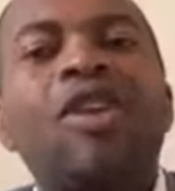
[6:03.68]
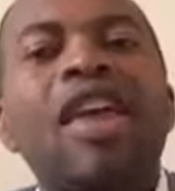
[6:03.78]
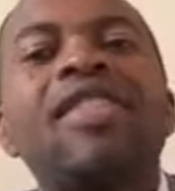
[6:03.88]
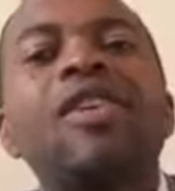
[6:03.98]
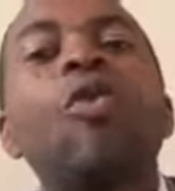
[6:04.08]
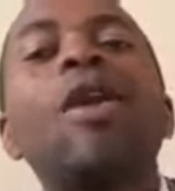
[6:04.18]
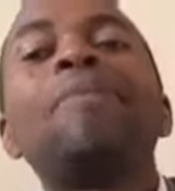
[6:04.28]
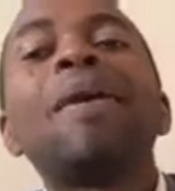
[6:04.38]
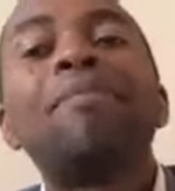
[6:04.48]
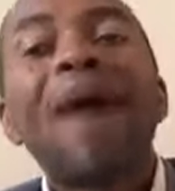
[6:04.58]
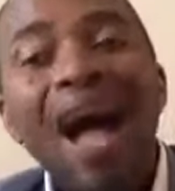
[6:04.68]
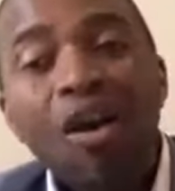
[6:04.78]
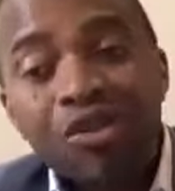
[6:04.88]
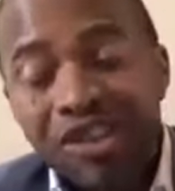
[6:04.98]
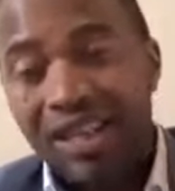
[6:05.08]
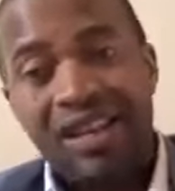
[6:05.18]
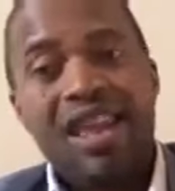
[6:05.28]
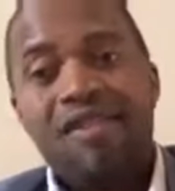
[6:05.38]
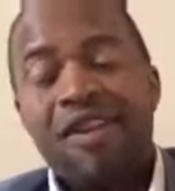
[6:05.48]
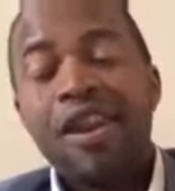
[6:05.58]
on earth will be bound in
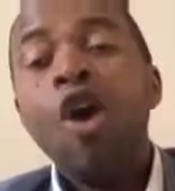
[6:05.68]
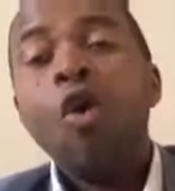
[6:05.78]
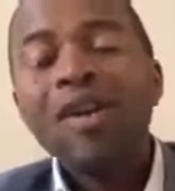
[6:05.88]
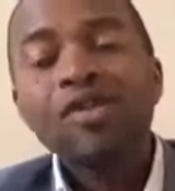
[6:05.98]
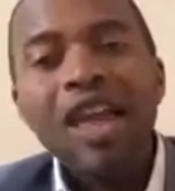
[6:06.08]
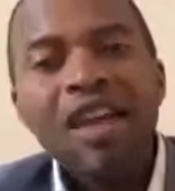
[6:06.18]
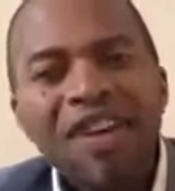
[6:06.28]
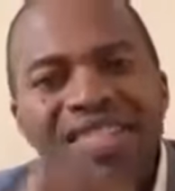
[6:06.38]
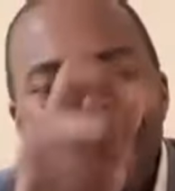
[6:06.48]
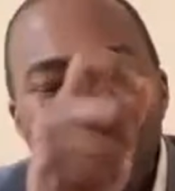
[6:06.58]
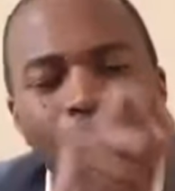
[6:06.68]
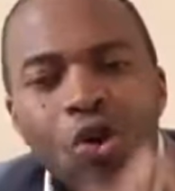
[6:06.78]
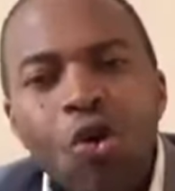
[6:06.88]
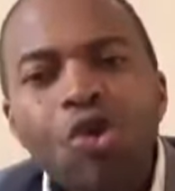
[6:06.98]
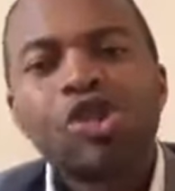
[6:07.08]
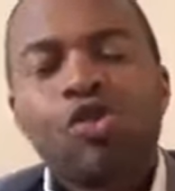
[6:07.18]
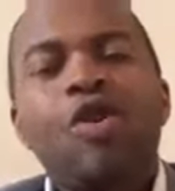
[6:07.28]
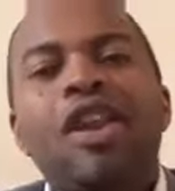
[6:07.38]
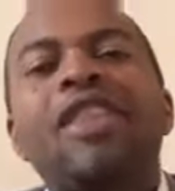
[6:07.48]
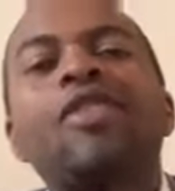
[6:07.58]
heaven. Whatsoever they loose
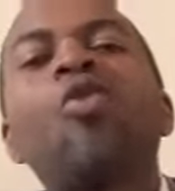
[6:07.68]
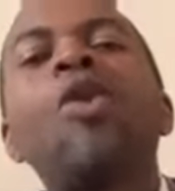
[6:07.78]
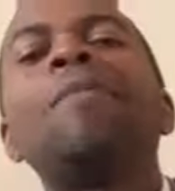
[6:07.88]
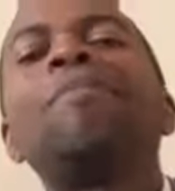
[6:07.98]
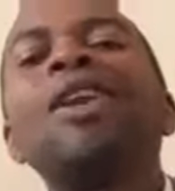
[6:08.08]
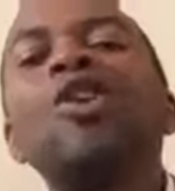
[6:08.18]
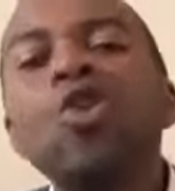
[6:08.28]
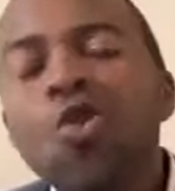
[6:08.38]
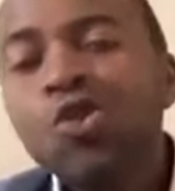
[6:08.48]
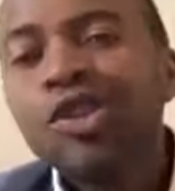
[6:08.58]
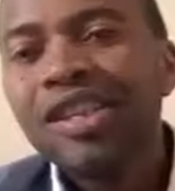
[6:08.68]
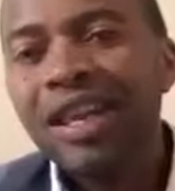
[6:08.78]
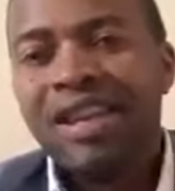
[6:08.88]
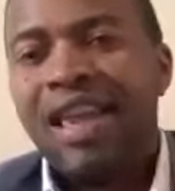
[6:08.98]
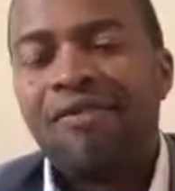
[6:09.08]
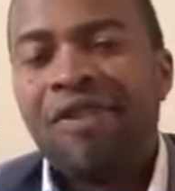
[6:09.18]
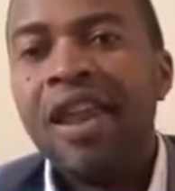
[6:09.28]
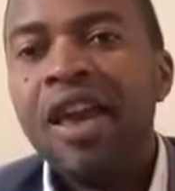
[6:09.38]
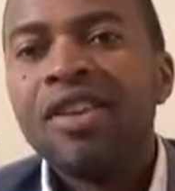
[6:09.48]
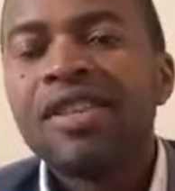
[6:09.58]
on earth will be loosed in heaven.
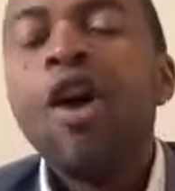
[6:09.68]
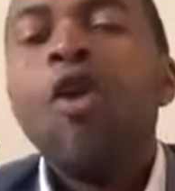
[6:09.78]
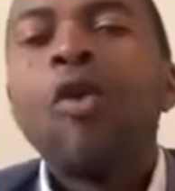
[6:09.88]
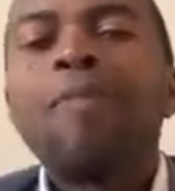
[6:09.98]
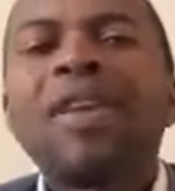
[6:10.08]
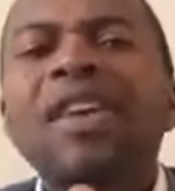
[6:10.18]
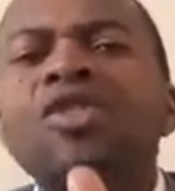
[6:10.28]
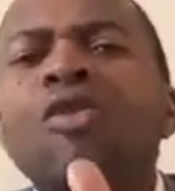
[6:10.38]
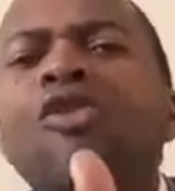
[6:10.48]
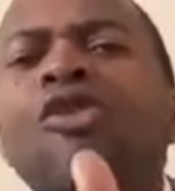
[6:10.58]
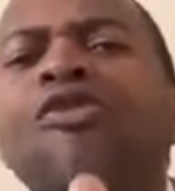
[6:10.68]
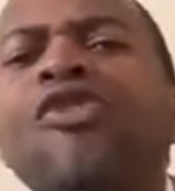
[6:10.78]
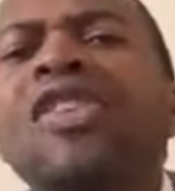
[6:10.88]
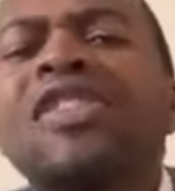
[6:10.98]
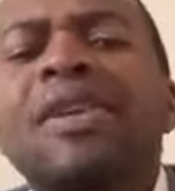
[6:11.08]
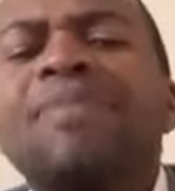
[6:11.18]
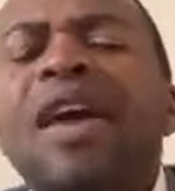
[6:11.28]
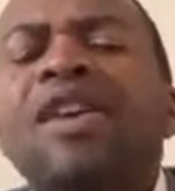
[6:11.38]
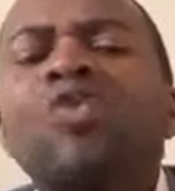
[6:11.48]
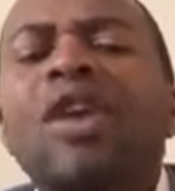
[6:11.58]
You see, we begin to fulfill
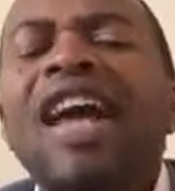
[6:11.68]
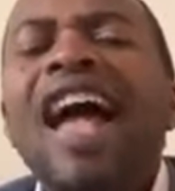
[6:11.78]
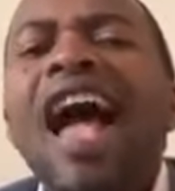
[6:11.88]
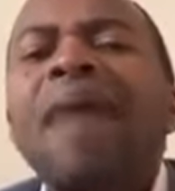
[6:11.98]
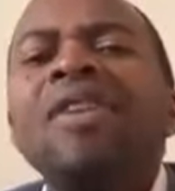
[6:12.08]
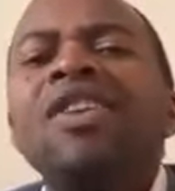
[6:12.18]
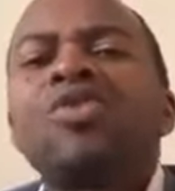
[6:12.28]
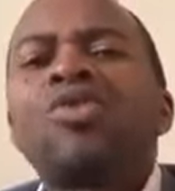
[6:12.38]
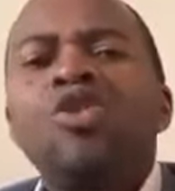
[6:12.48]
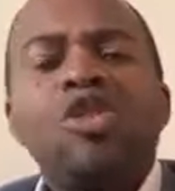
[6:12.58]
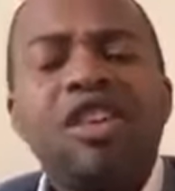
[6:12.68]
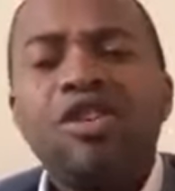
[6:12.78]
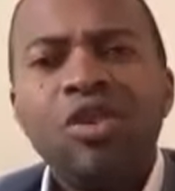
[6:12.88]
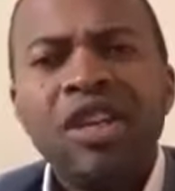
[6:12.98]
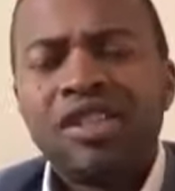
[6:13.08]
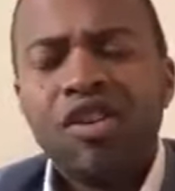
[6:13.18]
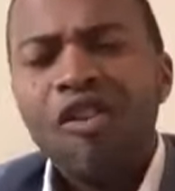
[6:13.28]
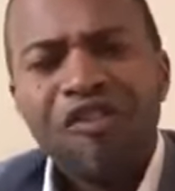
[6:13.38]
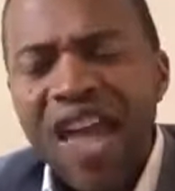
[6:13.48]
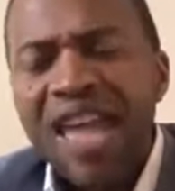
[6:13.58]
scripture as we come into the unity
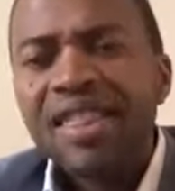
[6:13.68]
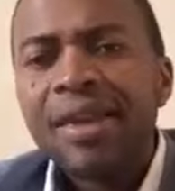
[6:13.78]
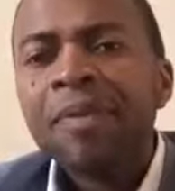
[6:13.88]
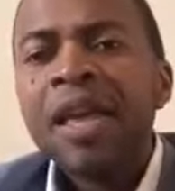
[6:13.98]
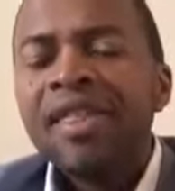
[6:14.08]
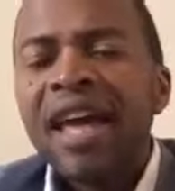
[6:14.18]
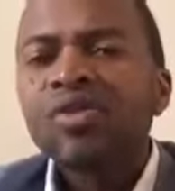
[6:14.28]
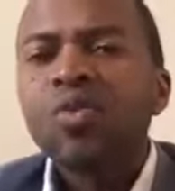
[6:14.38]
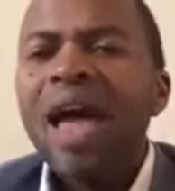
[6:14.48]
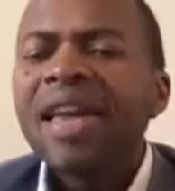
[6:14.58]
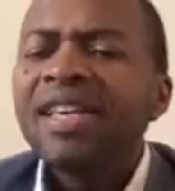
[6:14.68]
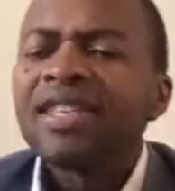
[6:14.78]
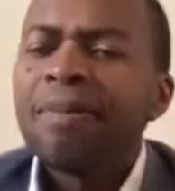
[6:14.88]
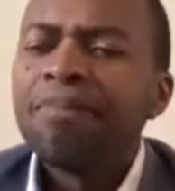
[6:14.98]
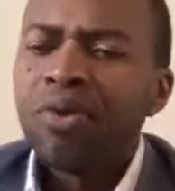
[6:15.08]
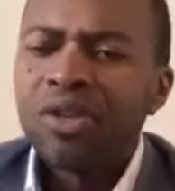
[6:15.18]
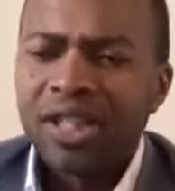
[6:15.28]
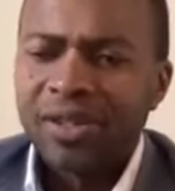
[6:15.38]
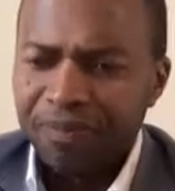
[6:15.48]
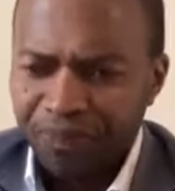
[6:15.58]
of faith. That's why it's
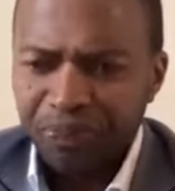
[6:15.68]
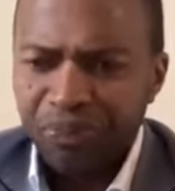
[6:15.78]
important